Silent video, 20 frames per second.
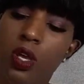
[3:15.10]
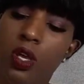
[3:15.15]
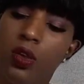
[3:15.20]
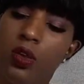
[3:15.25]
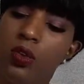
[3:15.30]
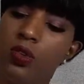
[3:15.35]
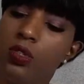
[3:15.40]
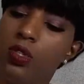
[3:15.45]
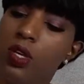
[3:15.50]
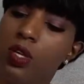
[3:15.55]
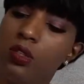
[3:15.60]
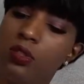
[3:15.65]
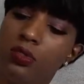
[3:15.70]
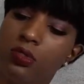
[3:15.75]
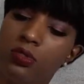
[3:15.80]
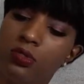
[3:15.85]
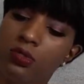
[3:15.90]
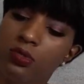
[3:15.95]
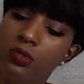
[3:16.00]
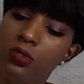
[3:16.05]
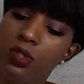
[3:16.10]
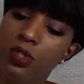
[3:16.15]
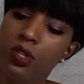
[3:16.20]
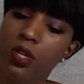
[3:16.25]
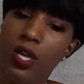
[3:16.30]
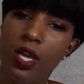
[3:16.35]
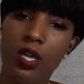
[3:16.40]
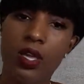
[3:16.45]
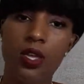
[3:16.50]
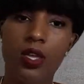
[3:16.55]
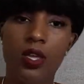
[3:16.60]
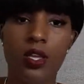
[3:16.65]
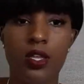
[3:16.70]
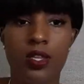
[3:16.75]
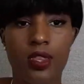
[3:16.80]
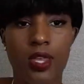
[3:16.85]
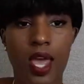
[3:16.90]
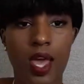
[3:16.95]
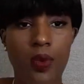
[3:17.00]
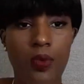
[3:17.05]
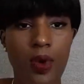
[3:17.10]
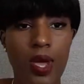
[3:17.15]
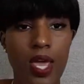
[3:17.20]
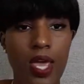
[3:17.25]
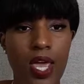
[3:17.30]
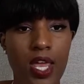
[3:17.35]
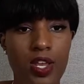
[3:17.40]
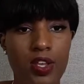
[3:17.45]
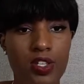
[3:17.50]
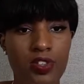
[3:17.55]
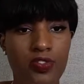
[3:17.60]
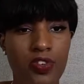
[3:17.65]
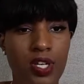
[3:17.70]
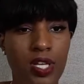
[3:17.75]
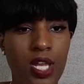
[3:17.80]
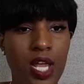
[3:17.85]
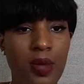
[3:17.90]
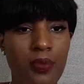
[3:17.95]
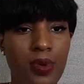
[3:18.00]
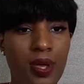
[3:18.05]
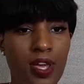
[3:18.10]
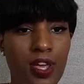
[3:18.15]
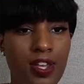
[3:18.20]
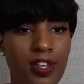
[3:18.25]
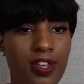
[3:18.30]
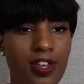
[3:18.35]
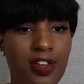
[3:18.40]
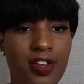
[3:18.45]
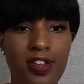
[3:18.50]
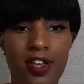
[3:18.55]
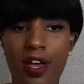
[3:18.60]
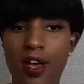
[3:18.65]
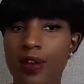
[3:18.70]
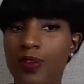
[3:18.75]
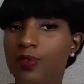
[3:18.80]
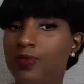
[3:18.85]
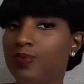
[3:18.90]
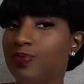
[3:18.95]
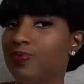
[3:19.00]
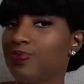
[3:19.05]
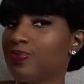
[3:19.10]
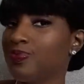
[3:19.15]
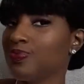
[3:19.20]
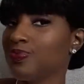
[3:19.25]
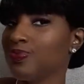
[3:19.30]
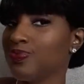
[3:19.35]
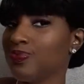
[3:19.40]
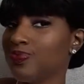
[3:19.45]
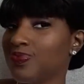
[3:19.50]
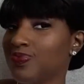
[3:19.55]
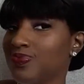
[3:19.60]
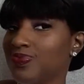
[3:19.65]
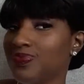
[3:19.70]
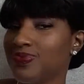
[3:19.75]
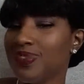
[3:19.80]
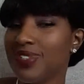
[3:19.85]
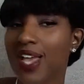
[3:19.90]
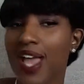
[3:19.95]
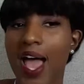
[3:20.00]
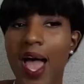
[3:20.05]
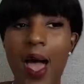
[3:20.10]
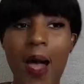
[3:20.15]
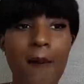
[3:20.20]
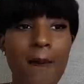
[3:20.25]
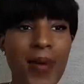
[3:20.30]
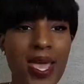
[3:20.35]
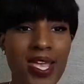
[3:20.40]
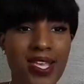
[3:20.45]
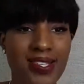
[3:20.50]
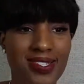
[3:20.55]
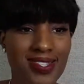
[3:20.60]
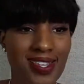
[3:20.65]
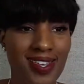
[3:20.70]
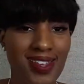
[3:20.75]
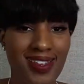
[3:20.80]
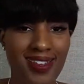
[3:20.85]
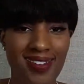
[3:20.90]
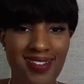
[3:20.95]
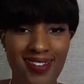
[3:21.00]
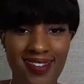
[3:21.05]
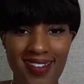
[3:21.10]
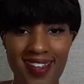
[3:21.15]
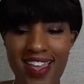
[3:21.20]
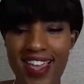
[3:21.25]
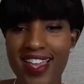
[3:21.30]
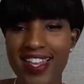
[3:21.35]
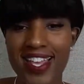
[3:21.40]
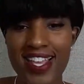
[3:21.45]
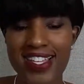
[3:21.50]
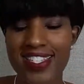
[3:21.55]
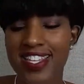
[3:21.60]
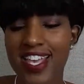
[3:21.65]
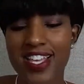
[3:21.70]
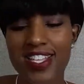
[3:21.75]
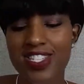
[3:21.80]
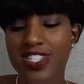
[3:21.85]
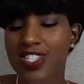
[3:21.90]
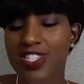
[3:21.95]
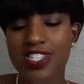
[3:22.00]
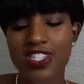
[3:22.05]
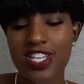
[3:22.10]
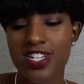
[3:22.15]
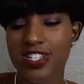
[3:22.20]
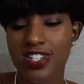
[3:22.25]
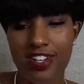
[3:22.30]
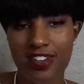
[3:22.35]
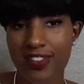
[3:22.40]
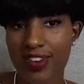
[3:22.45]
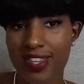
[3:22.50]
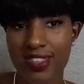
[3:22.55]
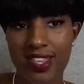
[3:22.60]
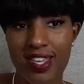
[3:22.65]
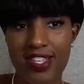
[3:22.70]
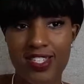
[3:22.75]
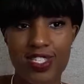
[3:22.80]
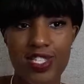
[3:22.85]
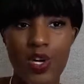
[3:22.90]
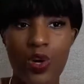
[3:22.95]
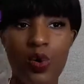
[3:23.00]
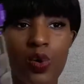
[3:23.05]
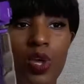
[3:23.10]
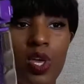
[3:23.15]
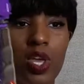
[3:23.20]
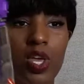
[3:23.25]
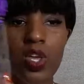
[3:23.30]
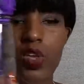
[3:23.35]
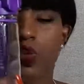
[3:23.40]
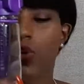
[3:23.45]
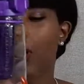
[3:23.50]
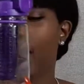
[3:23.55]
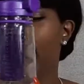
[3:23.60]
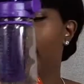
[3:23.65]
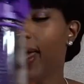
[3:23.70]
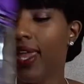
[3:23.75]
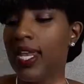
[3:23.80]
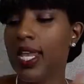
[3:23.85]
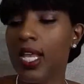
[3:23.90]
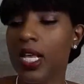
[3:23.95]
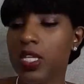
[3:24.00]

Okay, hold on. Okay, that way, and you just flick it up, and there you go. Amazing. It is such a great thing. So you can have that.